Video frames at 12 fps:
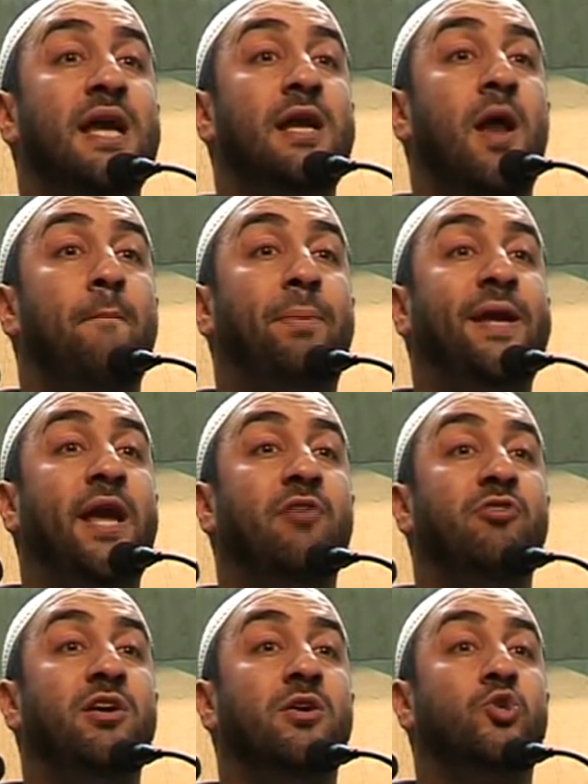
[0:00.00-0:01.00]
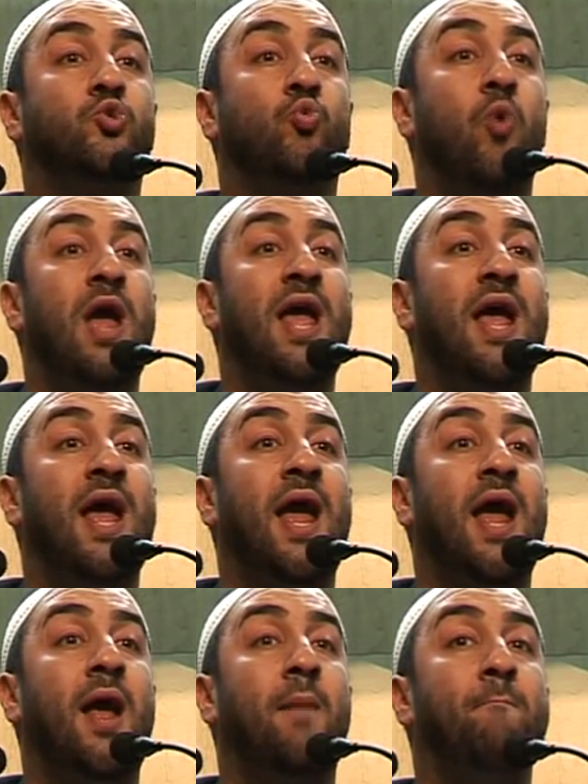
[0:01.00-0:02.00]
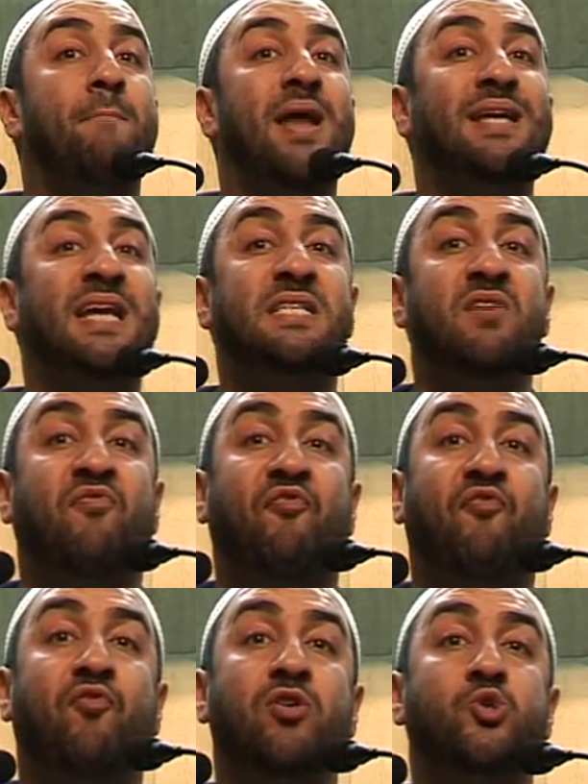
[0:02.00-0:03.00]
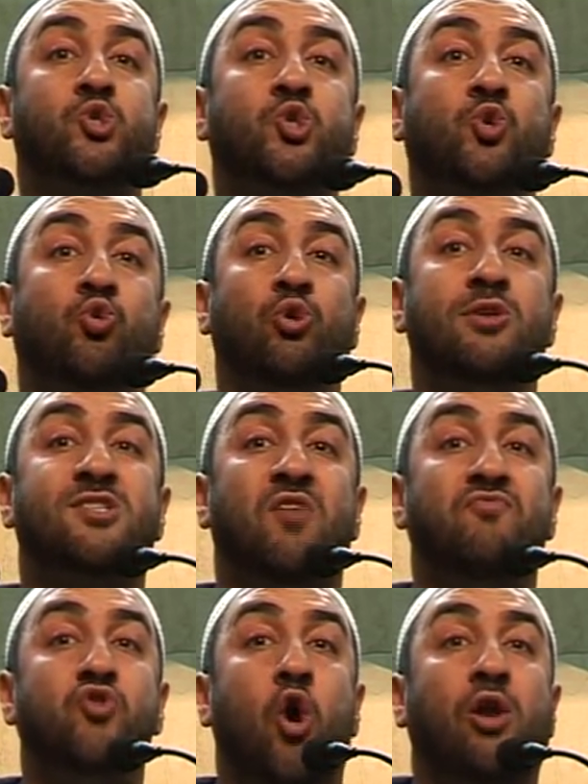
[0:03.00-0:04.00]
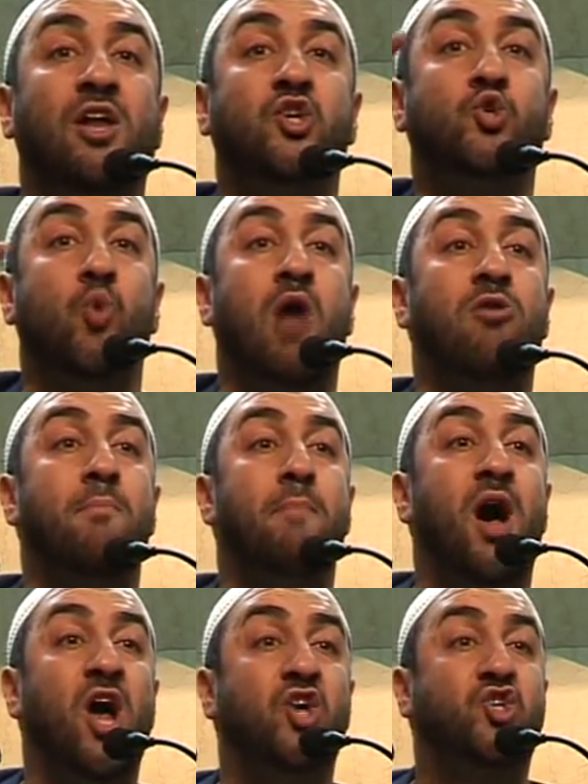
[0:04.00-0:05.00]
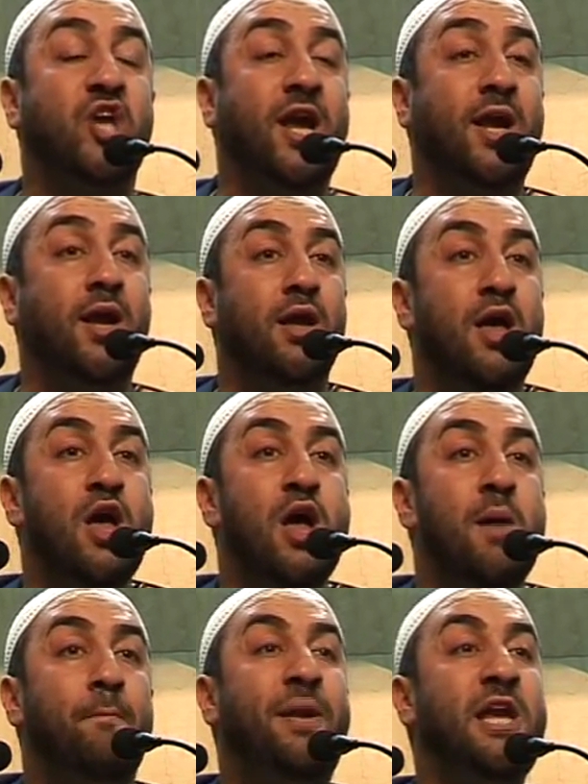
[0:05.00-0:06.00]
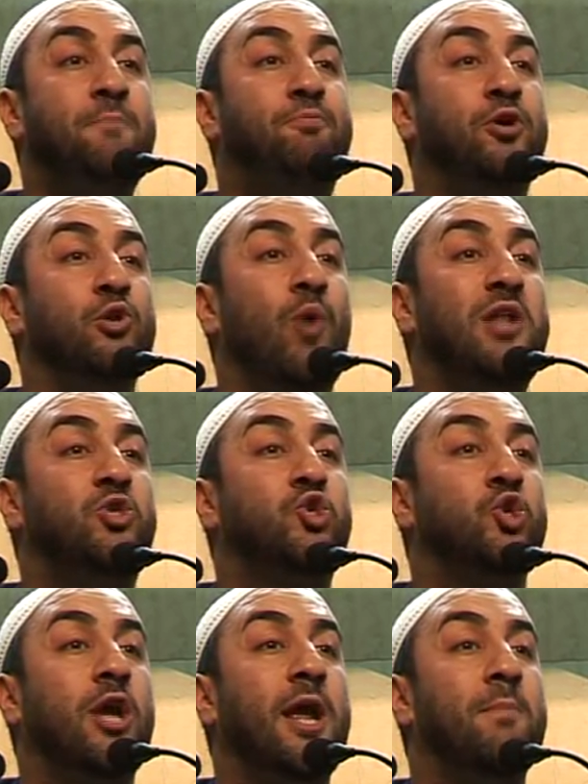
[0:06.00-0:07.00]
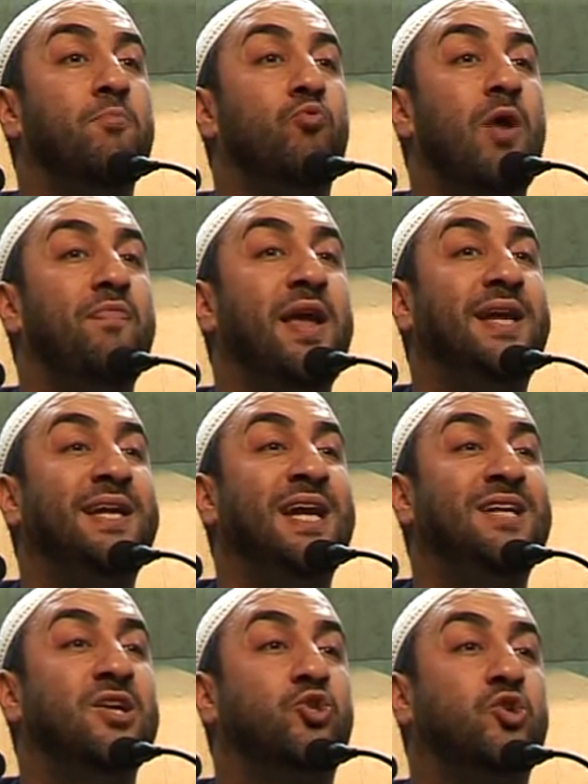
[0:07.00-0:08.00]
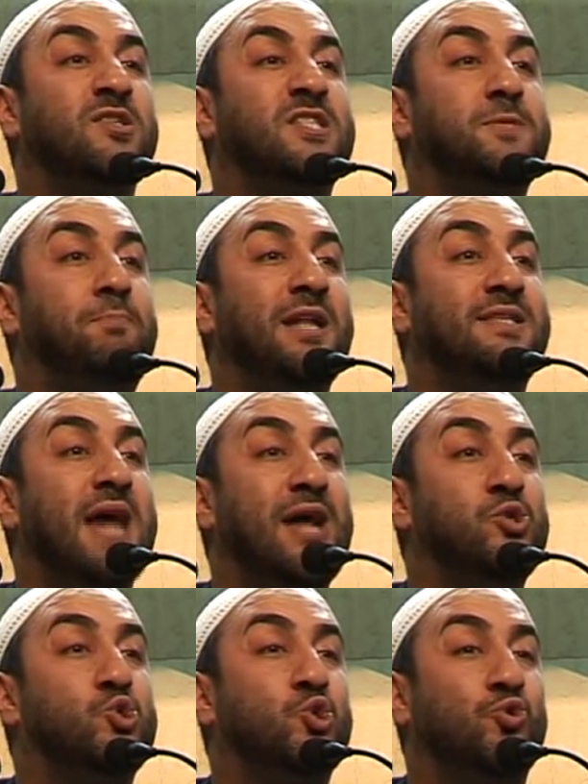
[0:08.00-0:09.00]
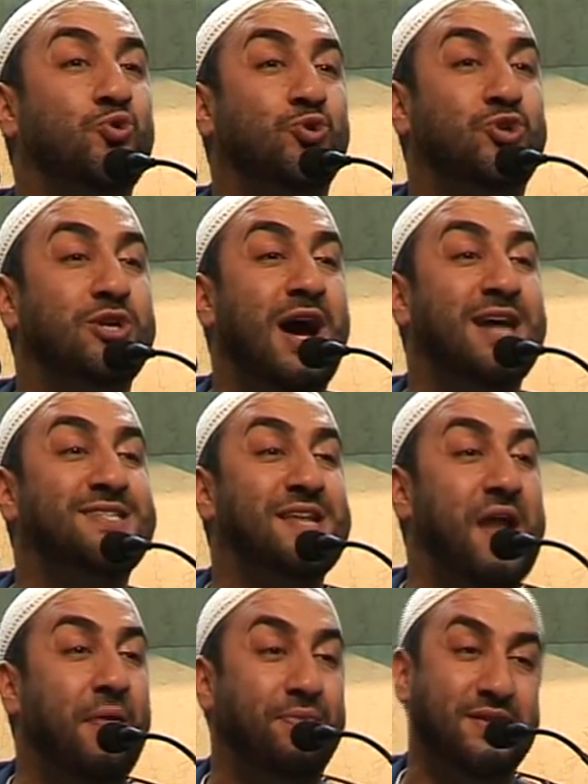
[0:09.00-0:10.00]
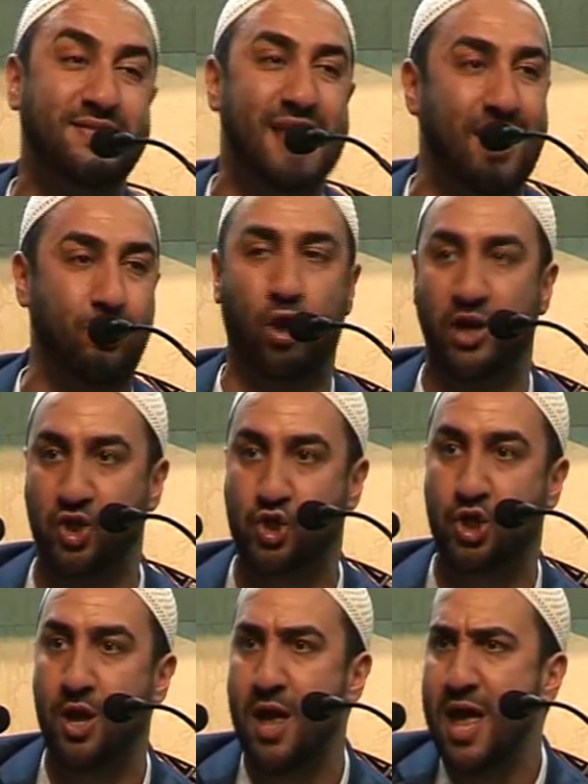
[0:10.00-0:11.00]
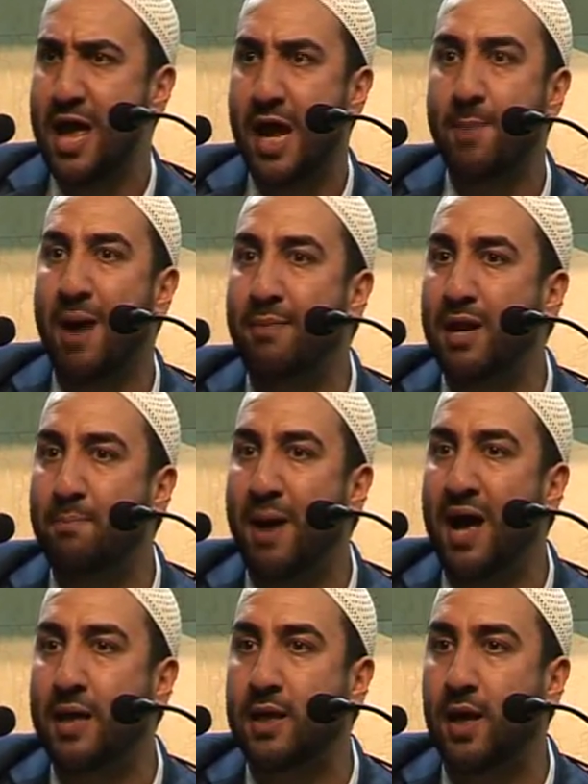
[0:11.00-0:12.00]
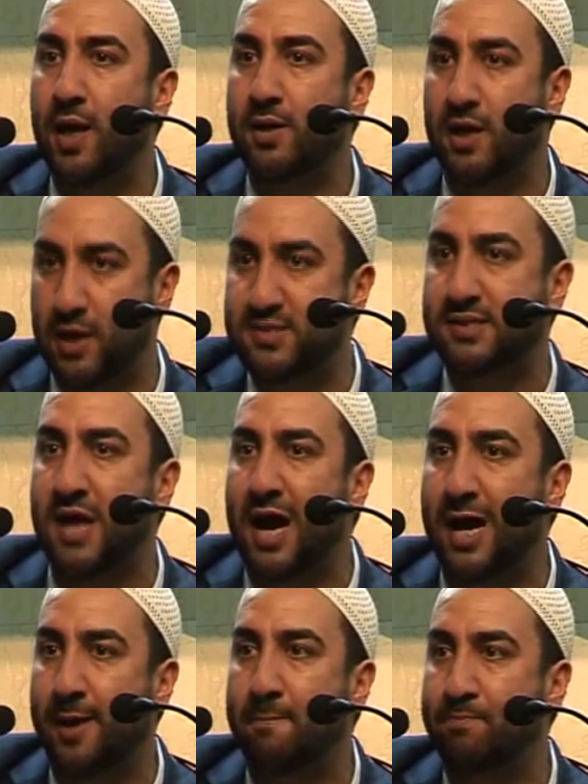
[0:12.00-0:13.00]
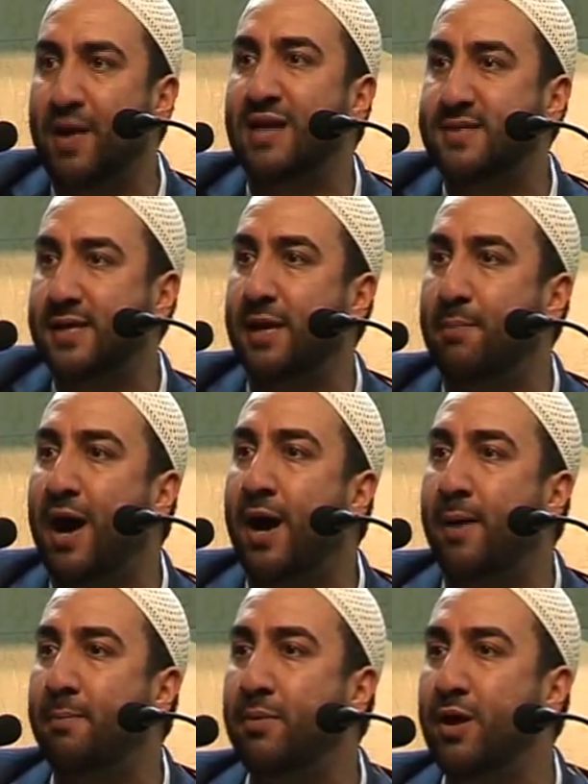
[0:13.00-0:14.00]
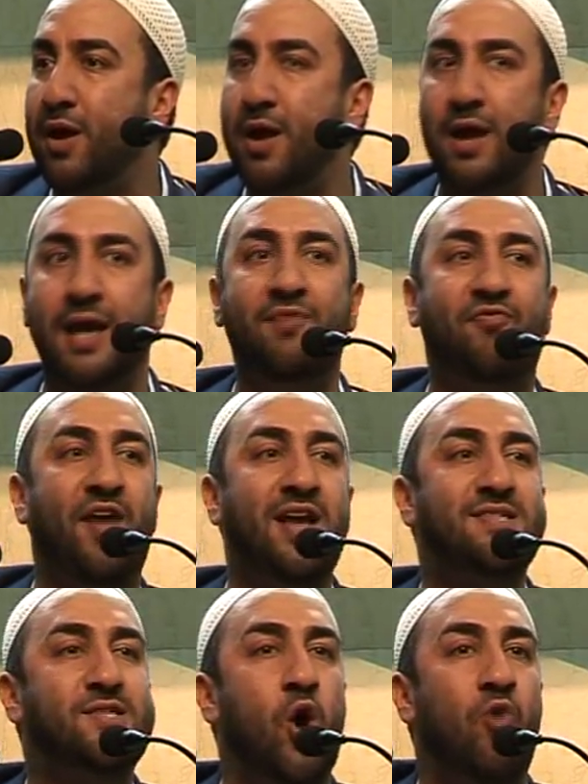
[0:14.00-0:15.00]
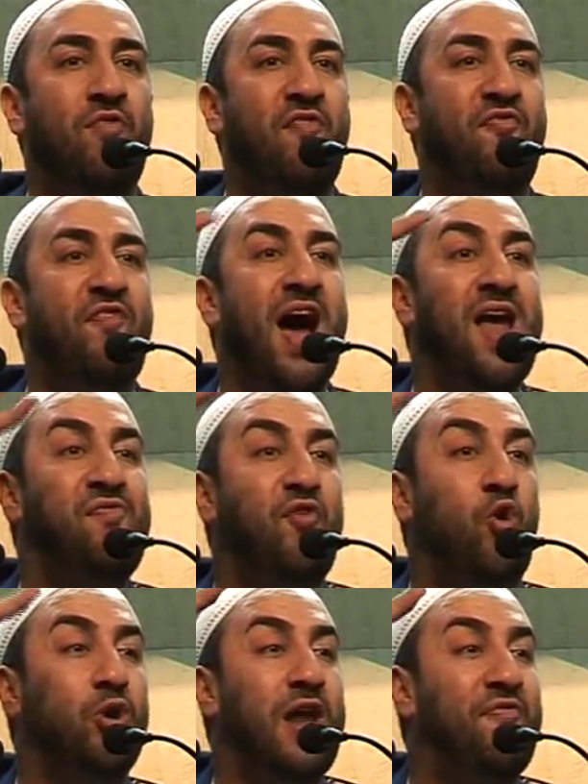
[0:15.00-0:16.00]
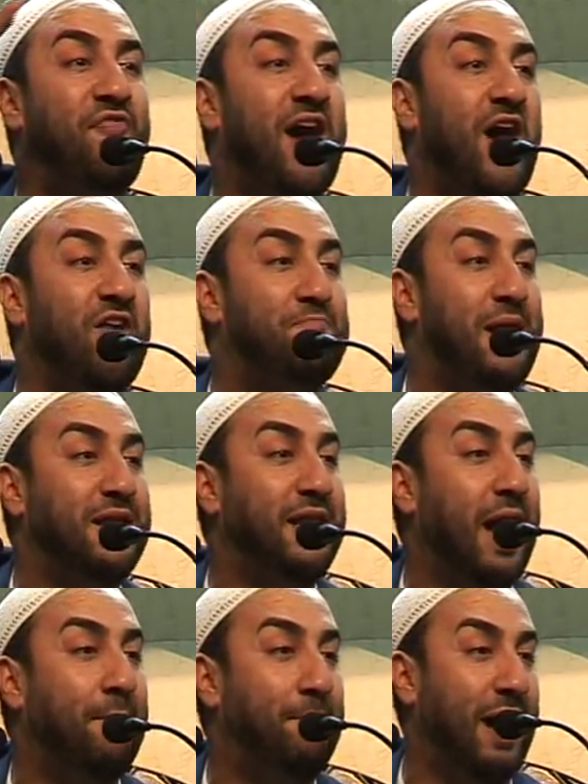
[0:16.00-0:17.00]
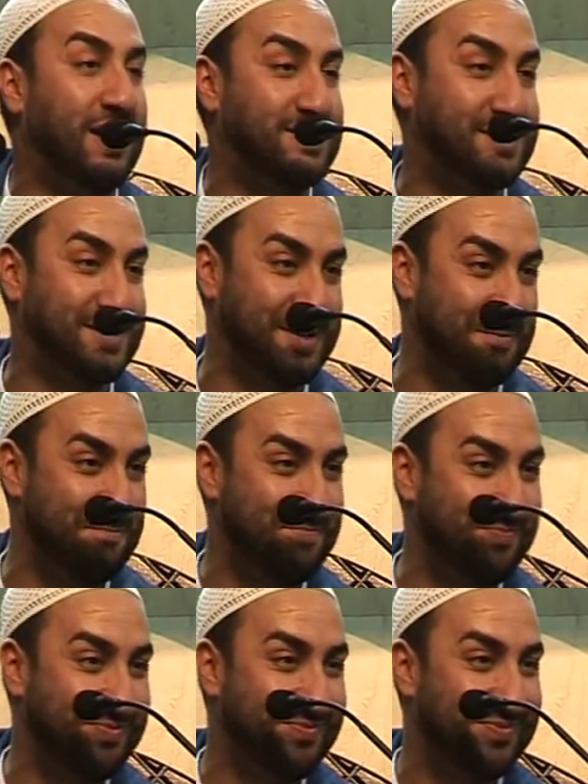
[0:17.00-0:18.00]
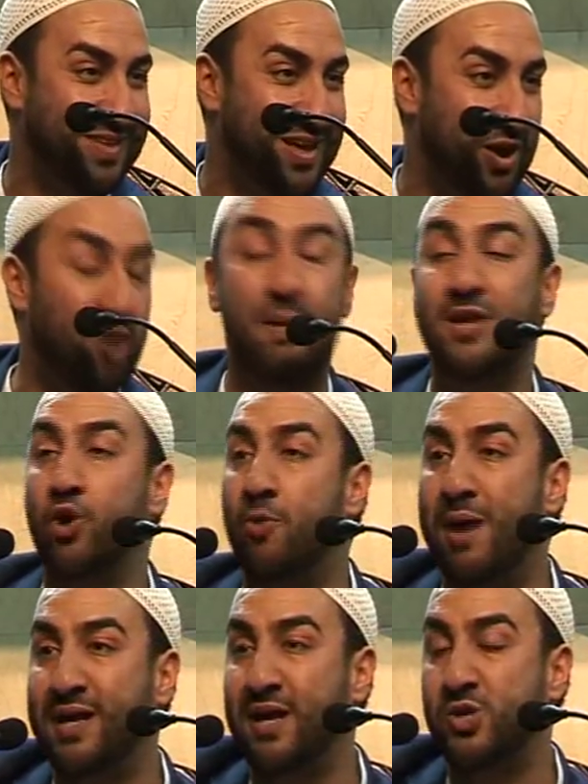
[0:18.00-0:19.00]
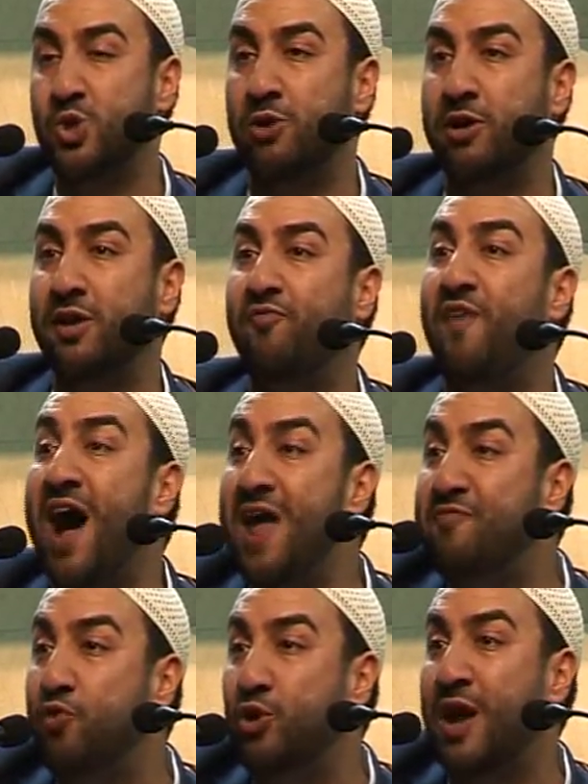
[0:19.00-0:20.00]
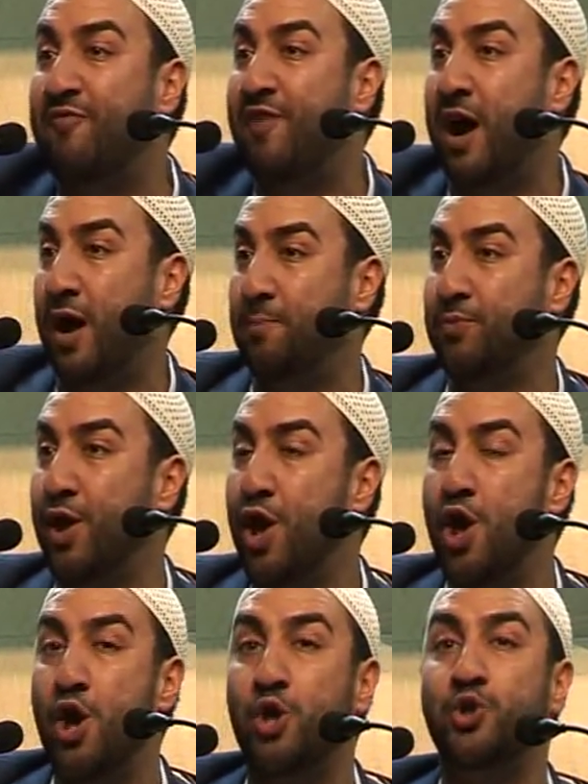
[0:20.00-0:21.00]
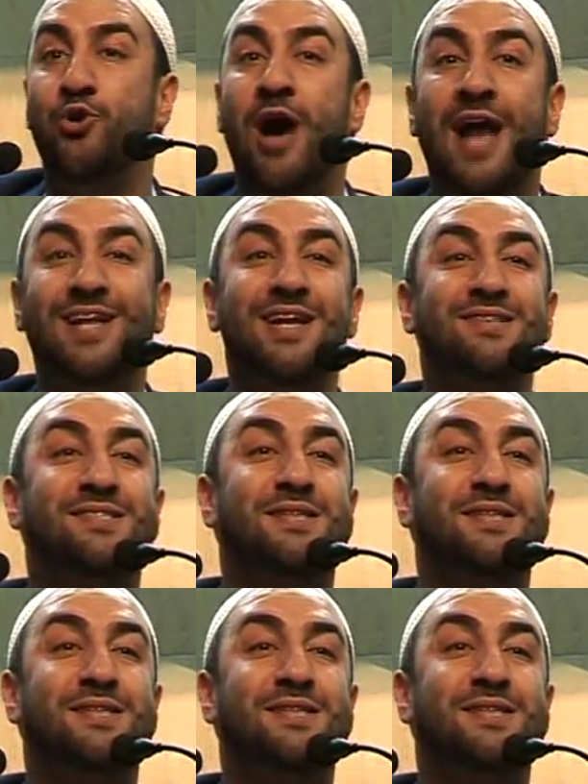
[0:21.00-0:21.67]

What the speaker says: in a period where many different schools of knowledge were emerging, people went to him when they needed to split and scrutinize and understand knowledge. Imam al-Baqir in his time as an imam, he faced over 5 khulafa of Bani Abbas. Of Bani Umayyah, sorry. 5 khulafa. You had in his